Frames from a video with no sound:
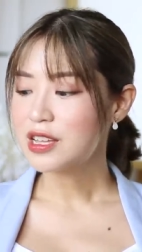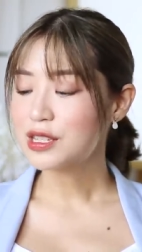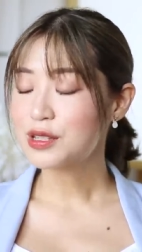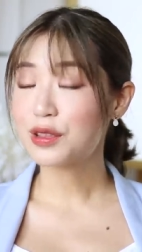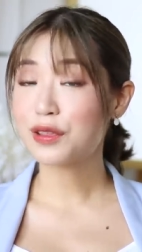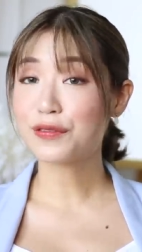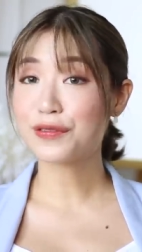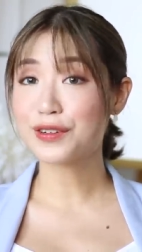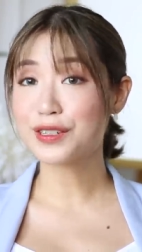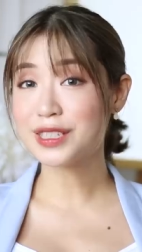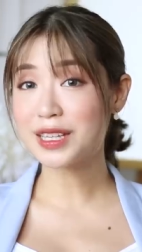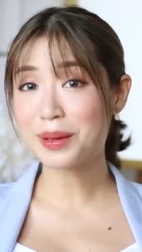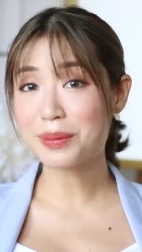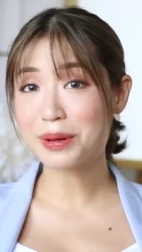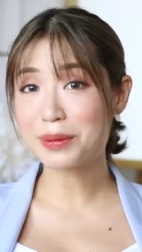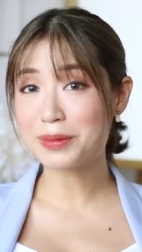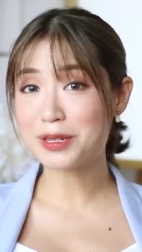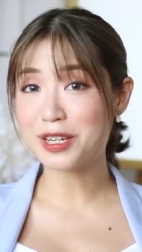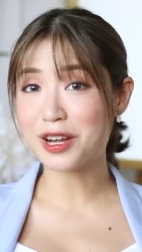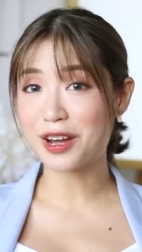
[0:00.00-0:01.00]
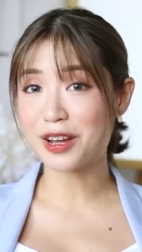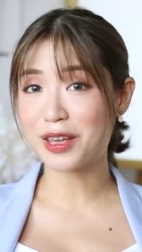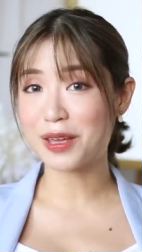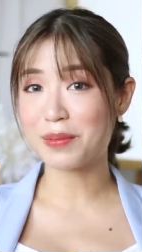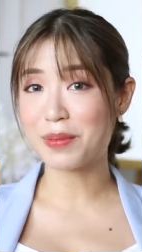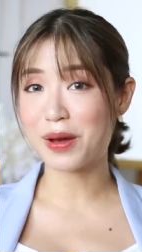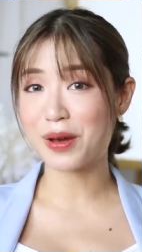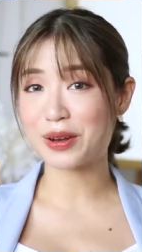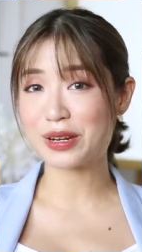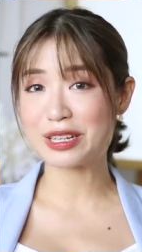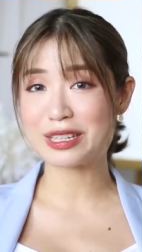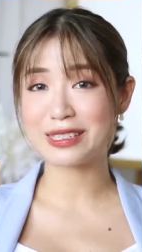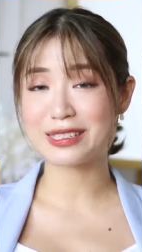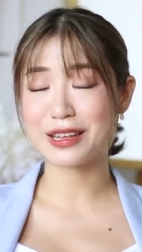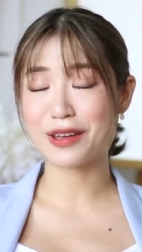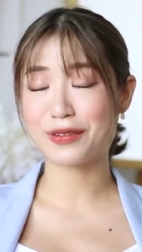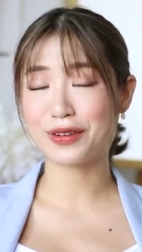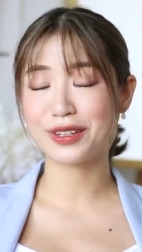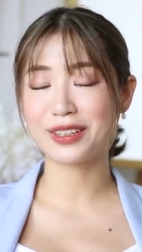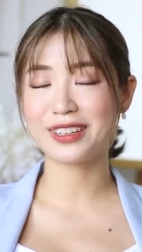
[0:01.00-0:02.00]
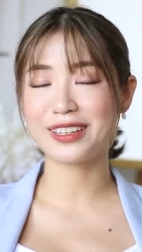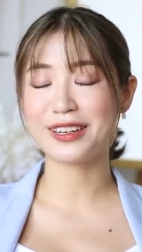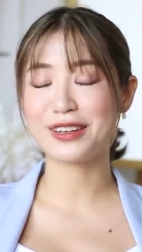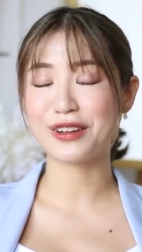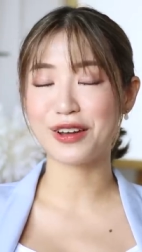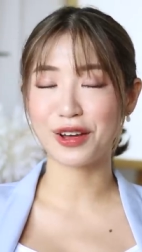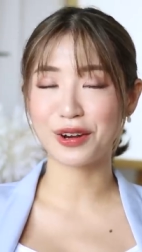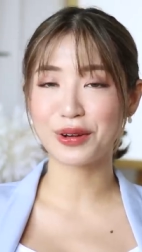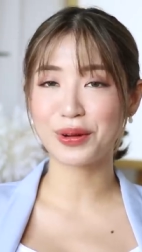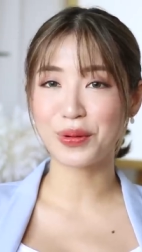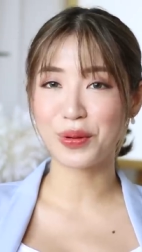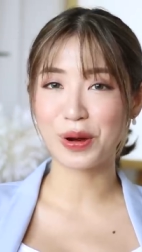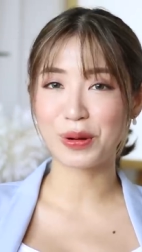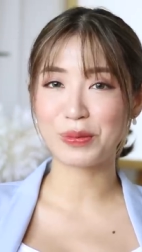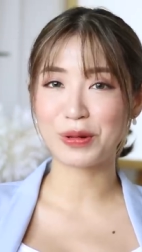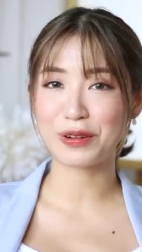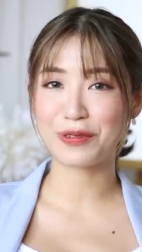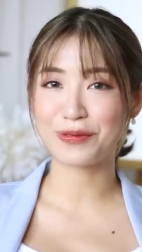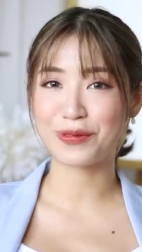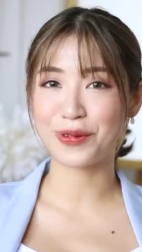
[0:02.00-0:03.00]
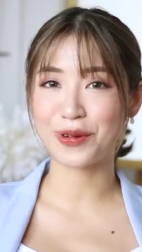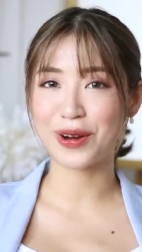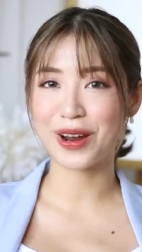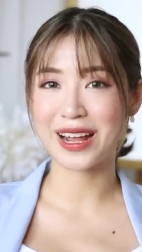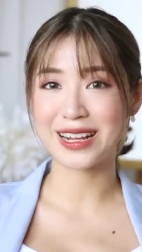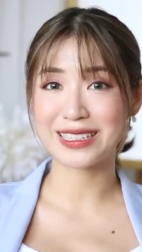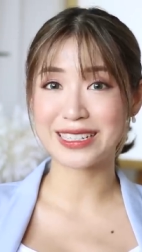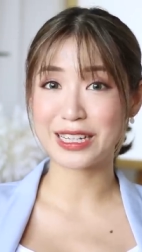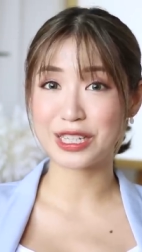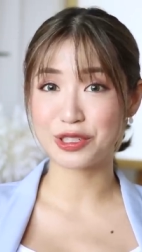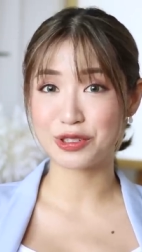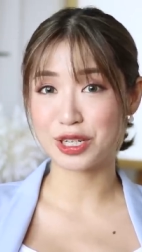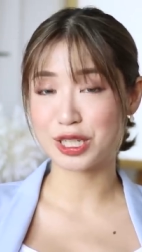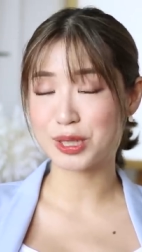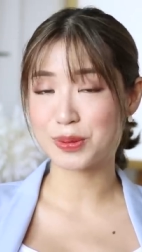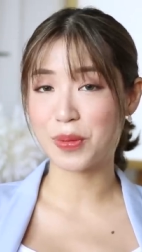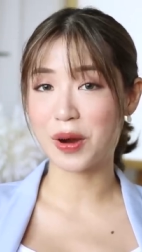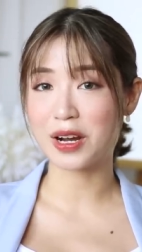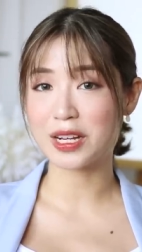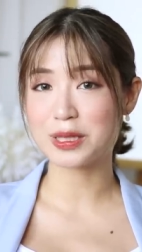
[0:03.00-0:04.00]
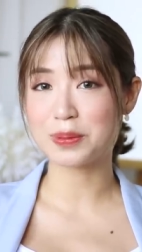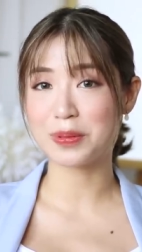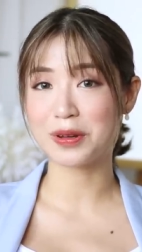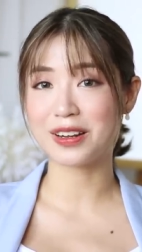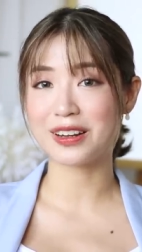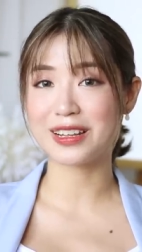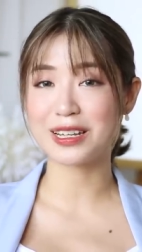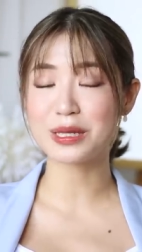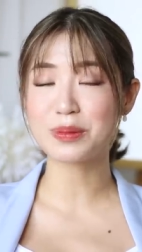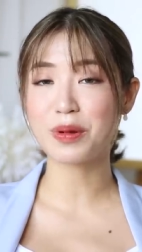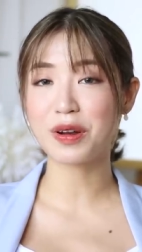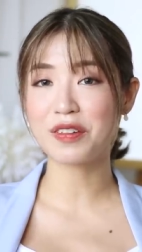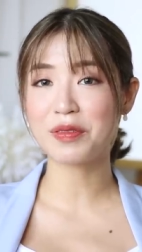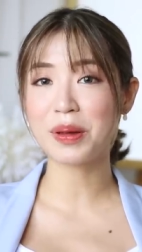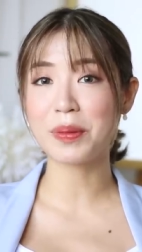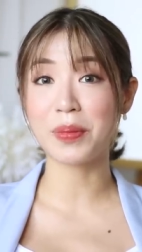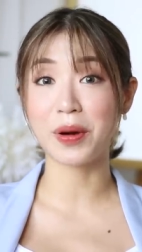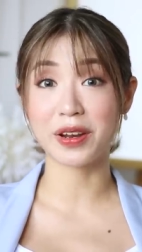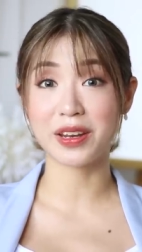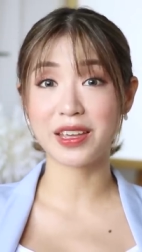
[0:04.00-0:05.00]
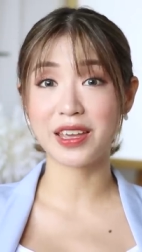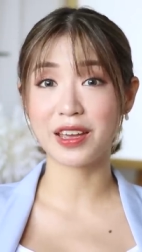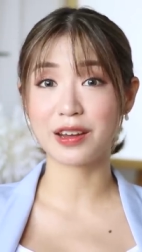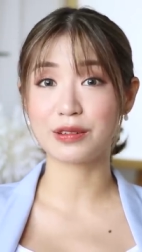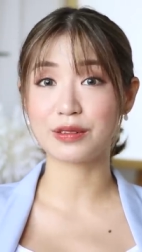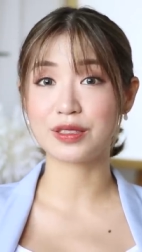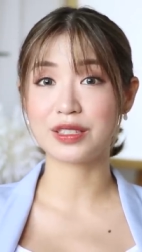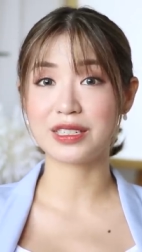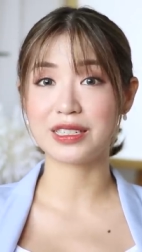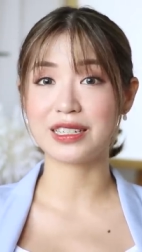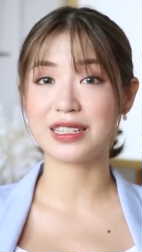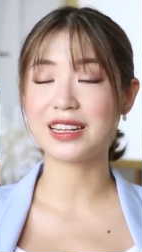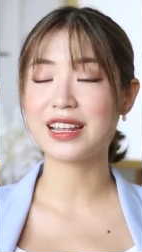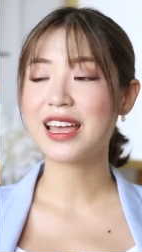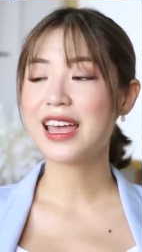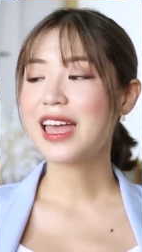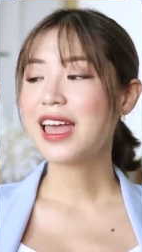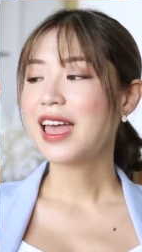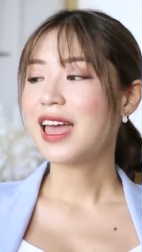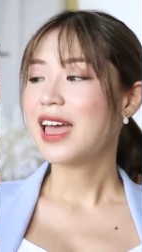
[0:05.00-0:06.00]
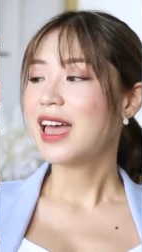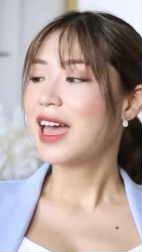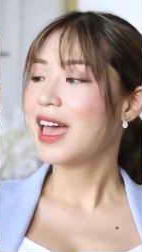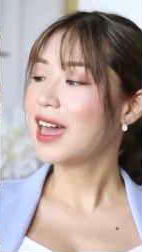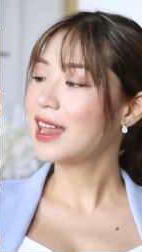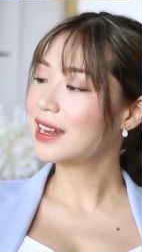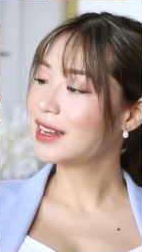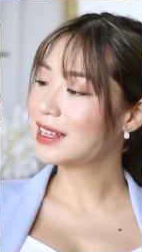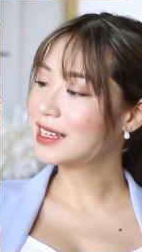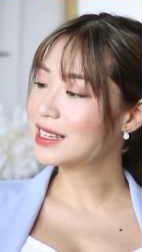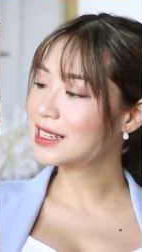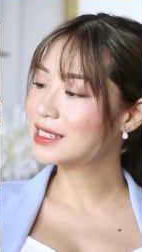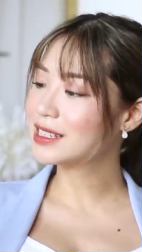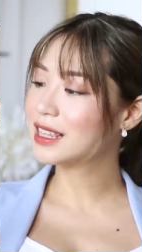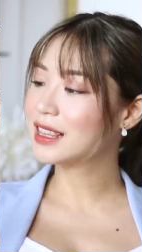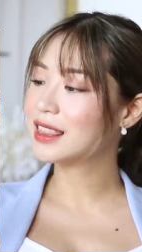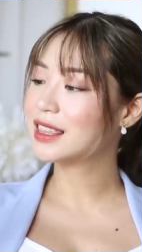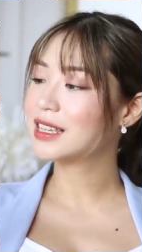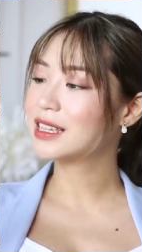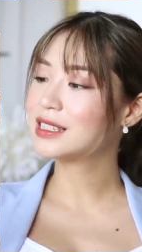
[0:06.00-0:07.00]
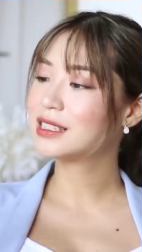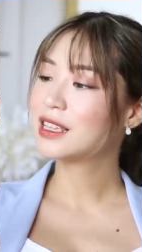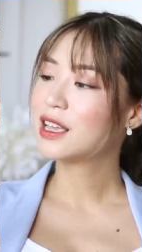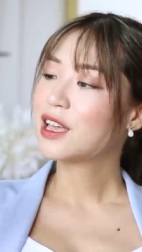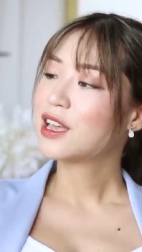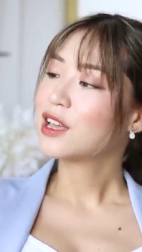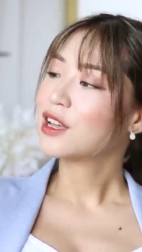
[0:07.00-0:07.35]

So the first thing I'm gonna be talking about is definitely not a requirement for anti-stretch marks, but it is part of my body care routine. And it is this